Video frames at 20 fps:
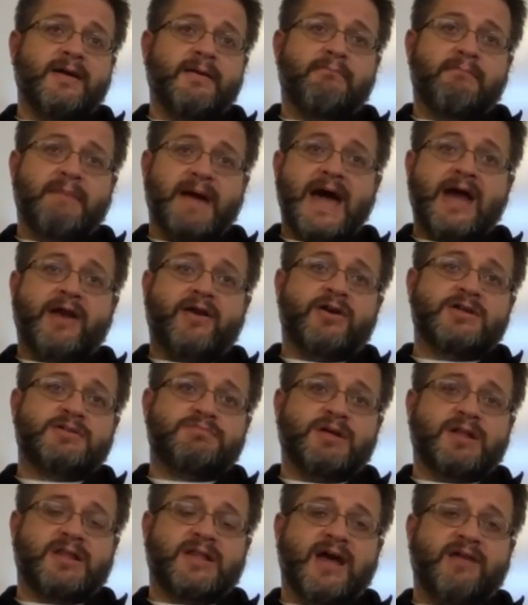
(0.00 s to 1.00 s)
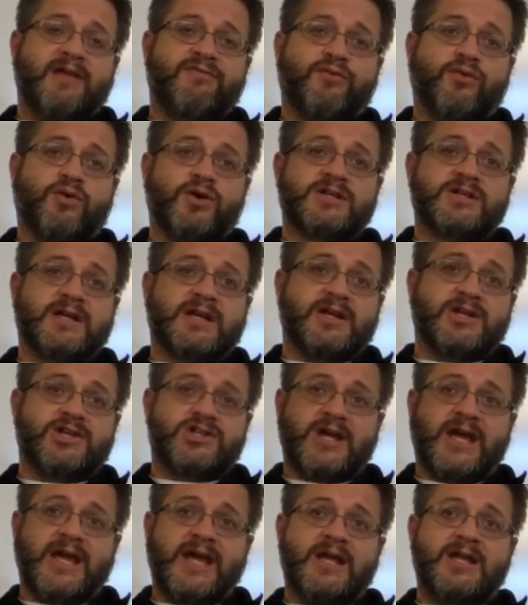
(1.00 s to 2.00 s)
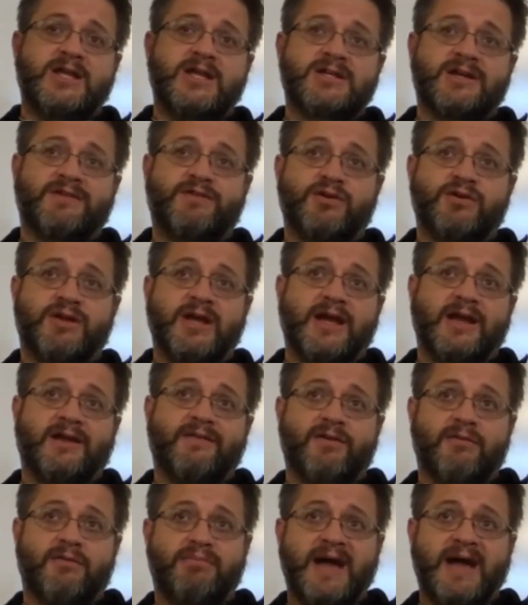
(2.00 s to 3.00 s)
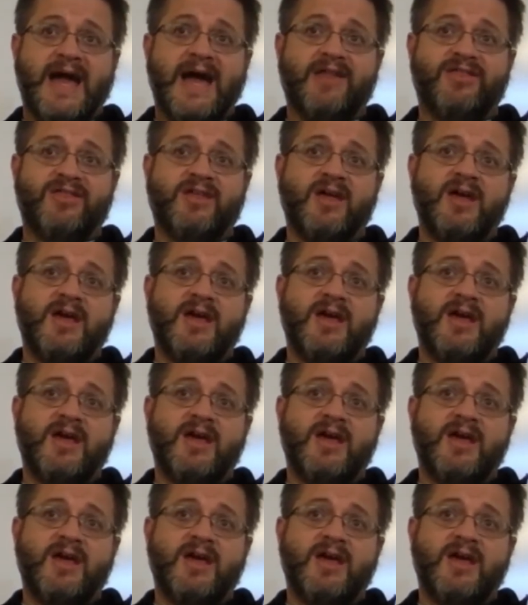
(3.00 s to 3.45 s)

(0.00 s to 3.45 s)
matters, but that force can change if you take a different path.